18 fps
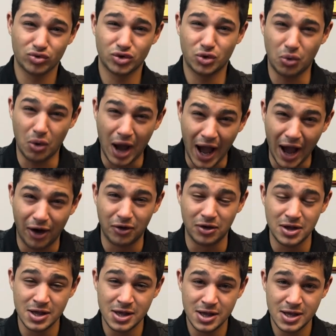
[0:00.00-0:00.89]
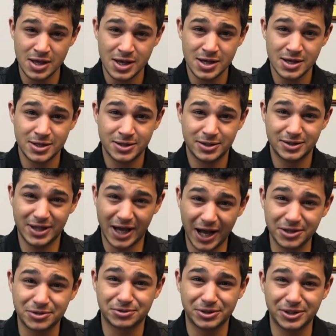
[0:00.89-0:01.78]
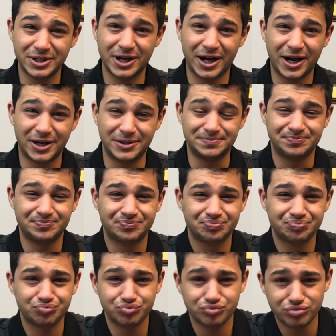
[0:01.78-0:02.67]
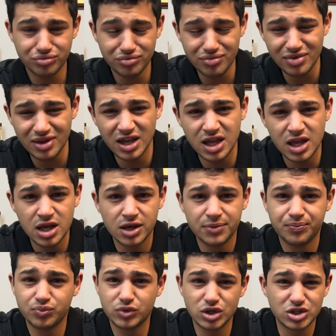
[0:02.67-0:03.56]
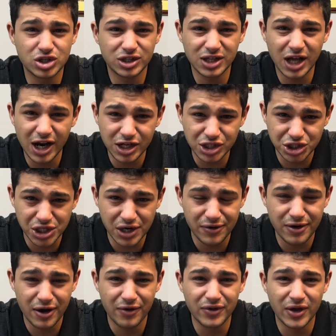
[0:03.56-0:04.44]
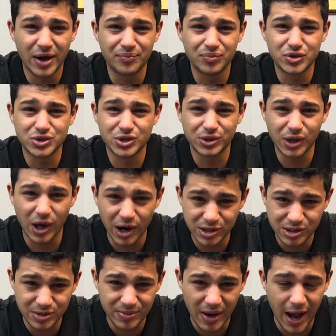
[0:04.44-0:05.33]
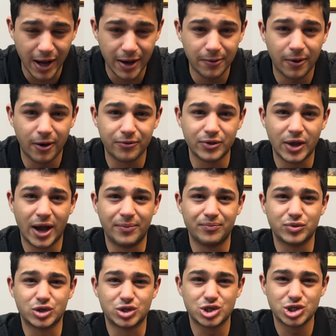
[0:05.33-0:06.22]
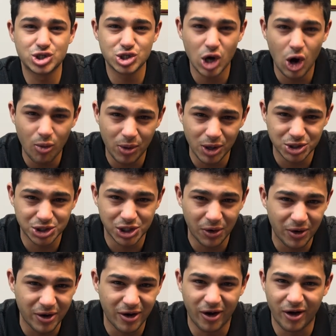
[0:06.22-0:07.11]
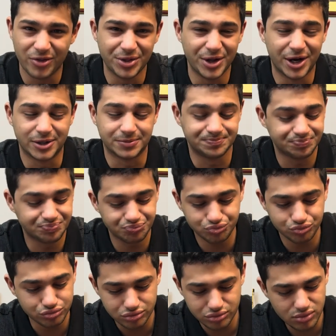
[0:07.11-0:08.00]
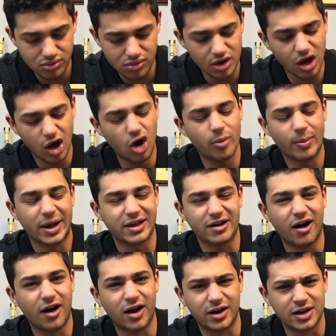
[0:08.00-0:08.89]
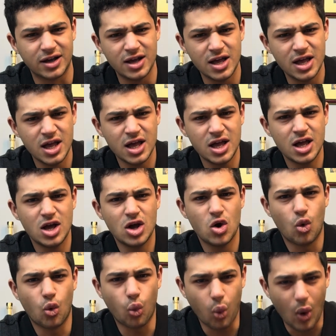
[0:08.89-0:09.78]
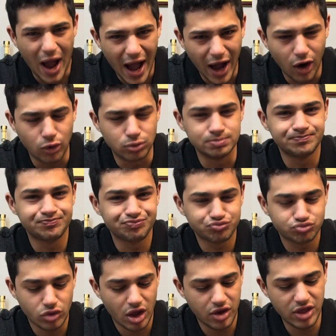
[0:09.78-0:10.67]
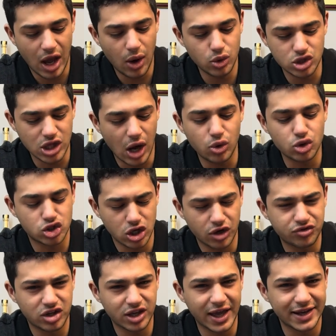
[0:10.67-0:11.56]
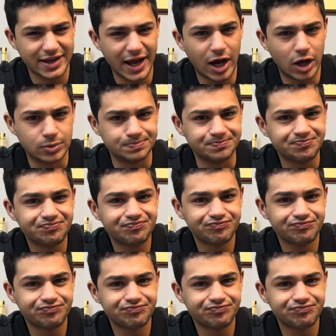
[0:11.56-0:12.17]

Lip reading: Wow. That's really hot. There's a lot of cherry on that. There's a lot of tobacco on that. There's so much going on there. Oh my God. Wow. That was tough to get down.